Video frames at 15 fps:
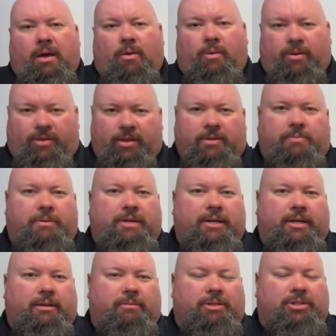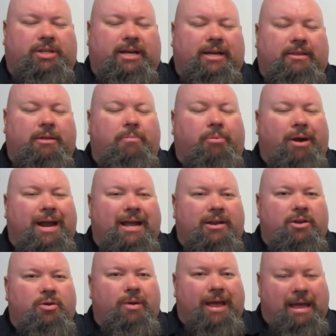with this particular machine, the brand
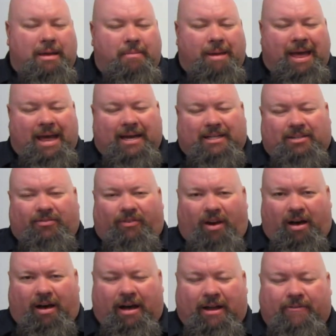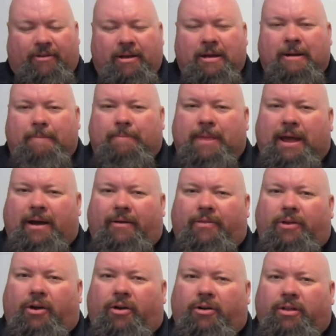new MX-5. Now,
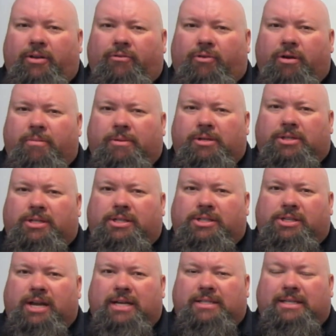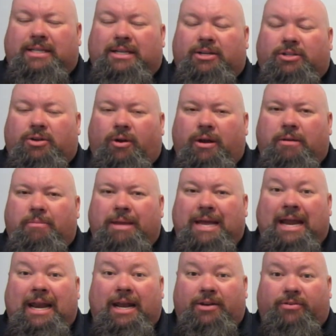the early rumors suggest that there's going to be
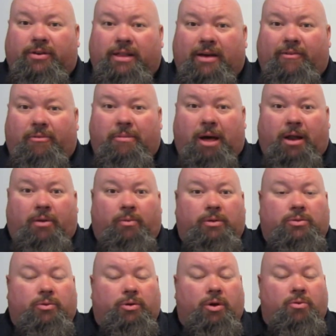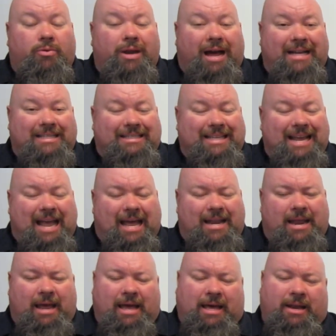an entry-level model which will go nicely
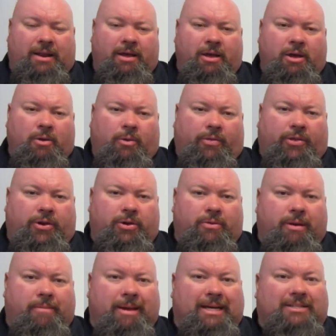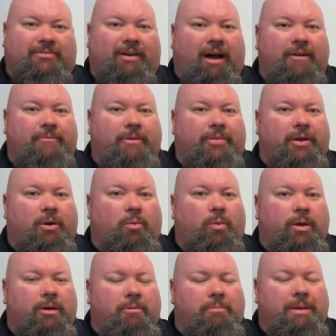head-to-head with the new MX-5, but there
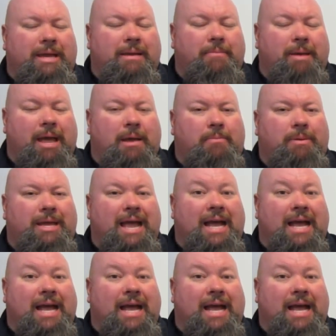will be maybe